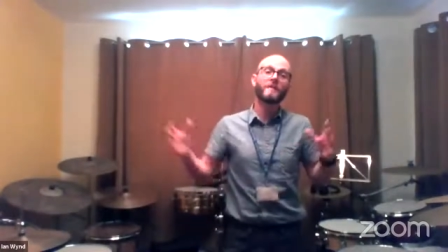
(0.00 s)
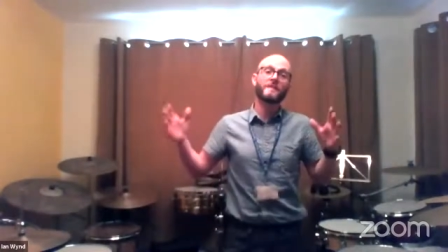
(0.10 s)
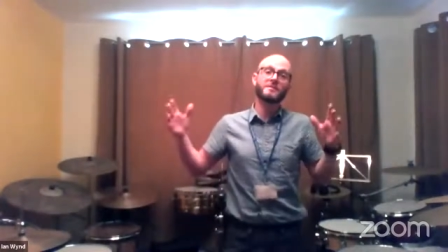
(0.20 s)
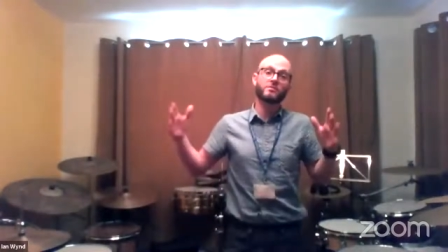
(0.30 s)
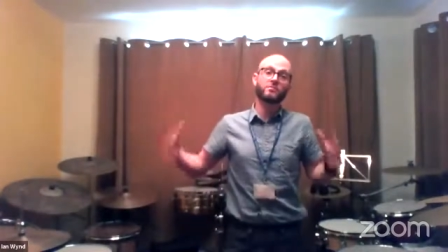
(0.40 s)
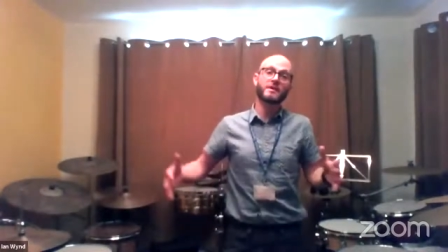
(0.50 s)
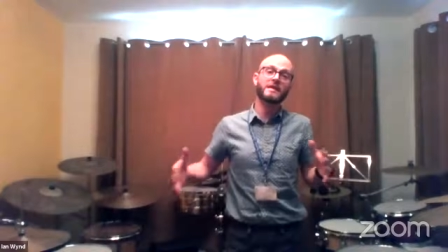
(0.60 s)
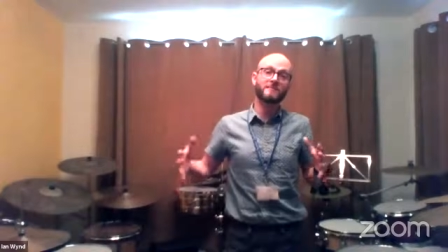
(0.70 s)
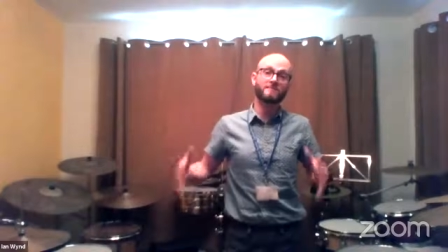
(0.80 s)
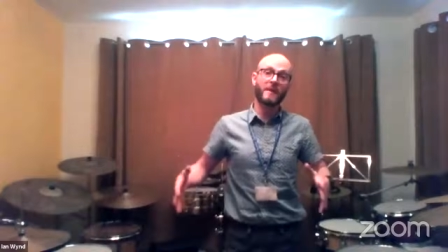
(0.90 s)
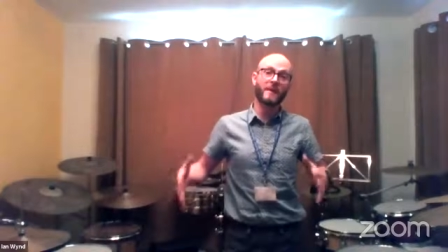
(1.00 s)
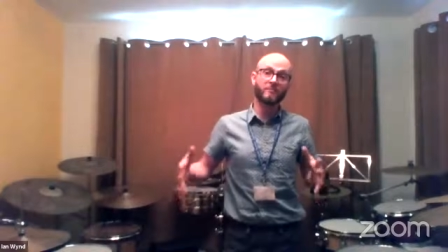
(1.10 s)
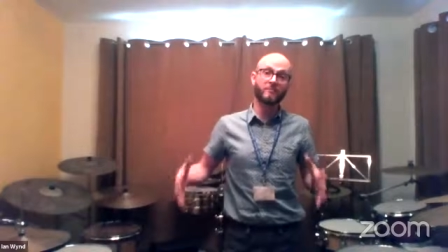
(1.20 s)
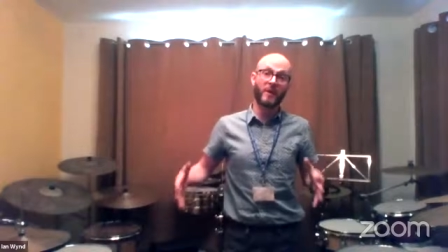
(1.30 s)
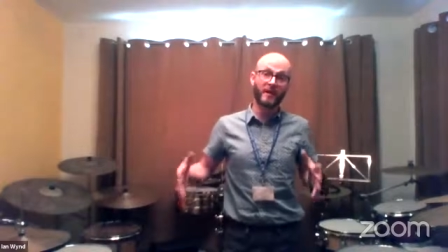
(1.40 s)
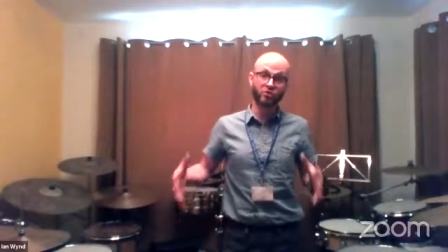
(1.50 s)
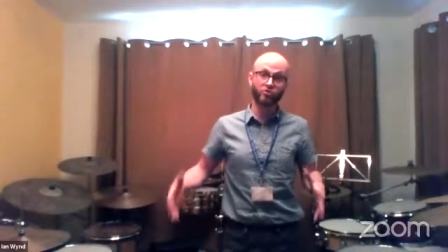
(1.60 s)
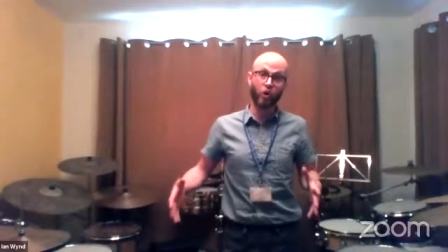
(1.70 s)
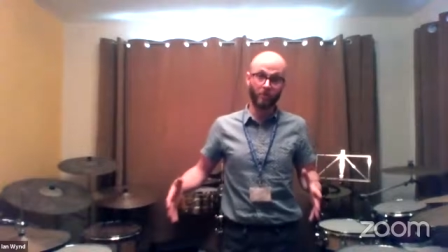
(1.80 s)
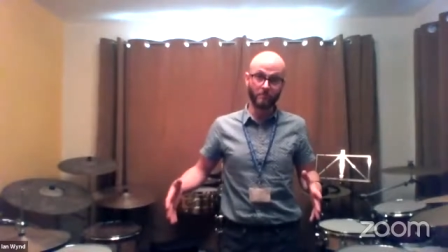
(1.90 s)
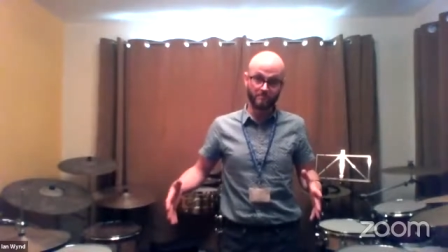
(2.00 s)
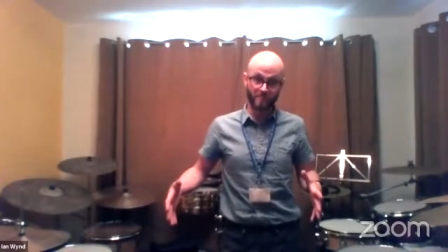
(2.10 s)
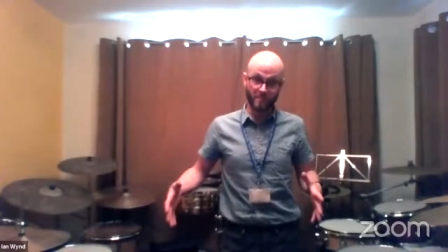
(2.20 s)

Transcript: there's a really big, big drum